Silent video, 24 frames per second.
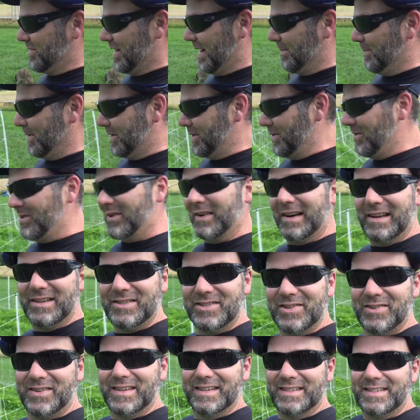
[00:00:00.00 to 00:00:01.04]
crop of corn,
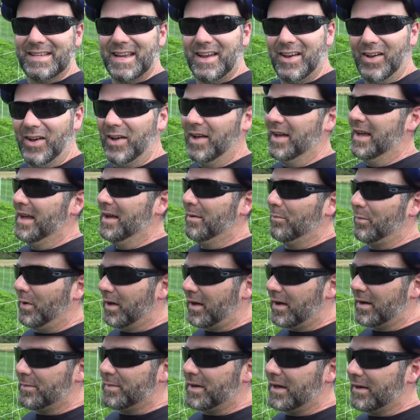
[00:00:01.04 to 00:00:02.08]
as you can tell,
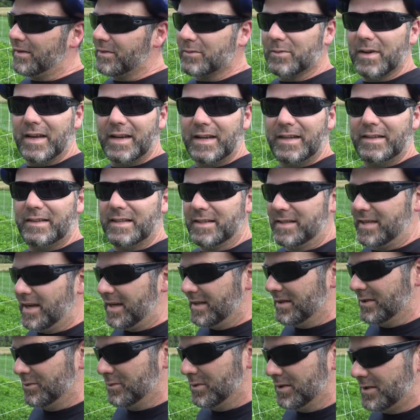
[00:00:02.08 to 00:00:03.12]
but I'm getting ready to
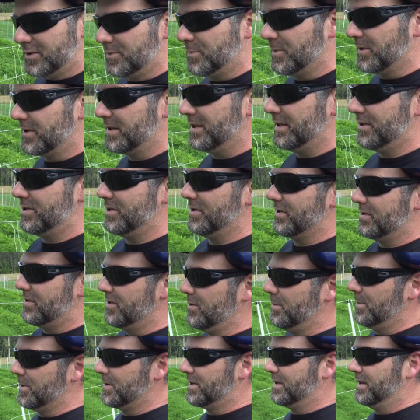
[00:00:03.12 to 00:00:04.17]
take the Woods Precision
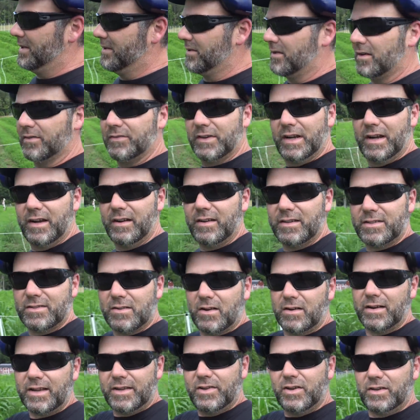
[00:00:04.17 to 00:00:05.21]
Super Seeder over here. It's
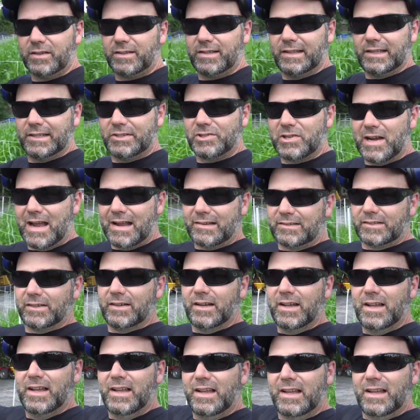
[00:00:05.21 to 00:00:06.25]
already hooked to the
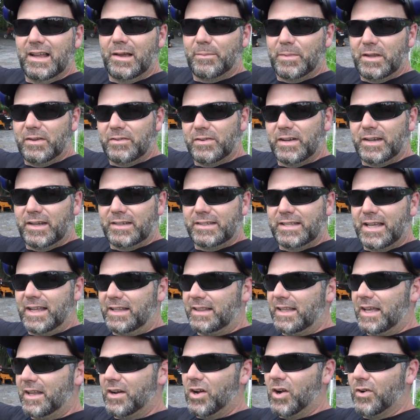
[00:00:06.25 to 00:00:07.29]
tractor. I'm getting ready to
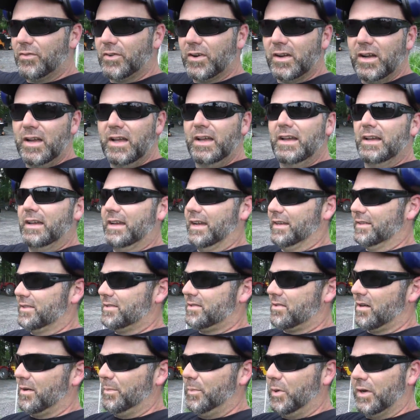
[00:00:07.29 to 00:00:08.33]
take that over and
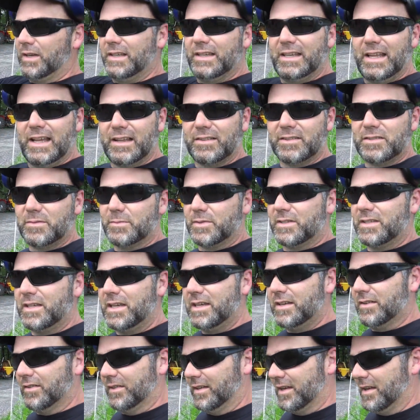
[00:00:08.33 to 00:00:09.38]
start putting down some
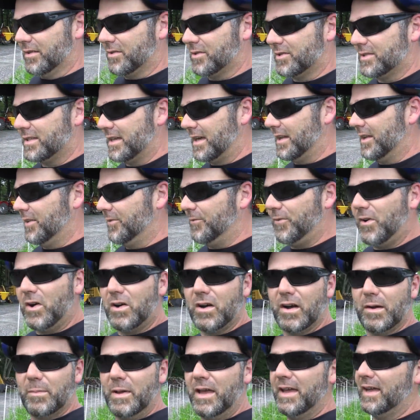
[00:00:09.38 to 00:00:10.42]
seed on the other side of the
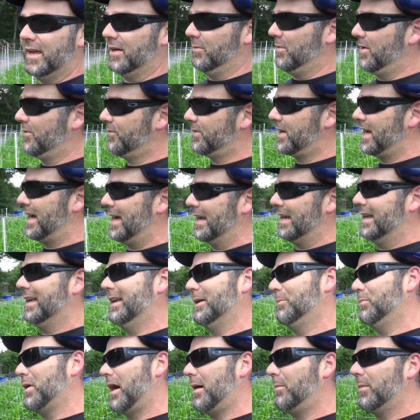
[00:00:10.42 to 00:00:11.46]
farm, and we've got
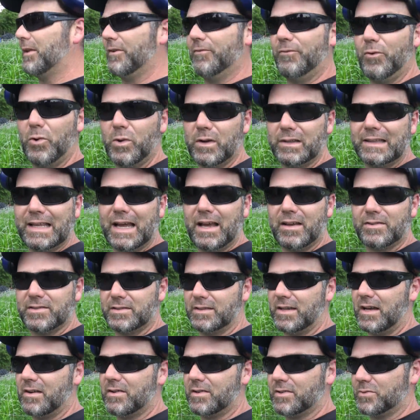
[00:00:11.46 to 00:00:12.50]
probably
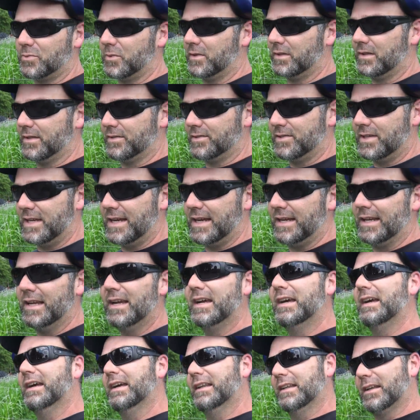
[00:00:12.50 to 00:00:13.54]
$4,000 worth of seed
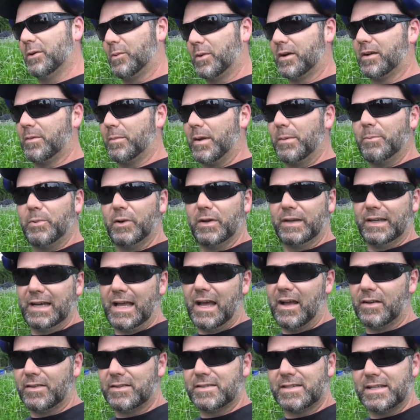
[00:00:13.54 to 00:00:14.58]
that we're going to be putting
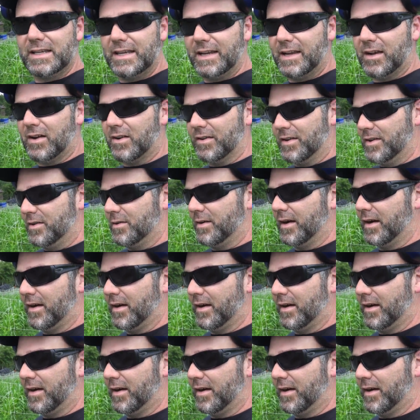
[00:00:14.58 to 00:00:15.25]
out, seeding our new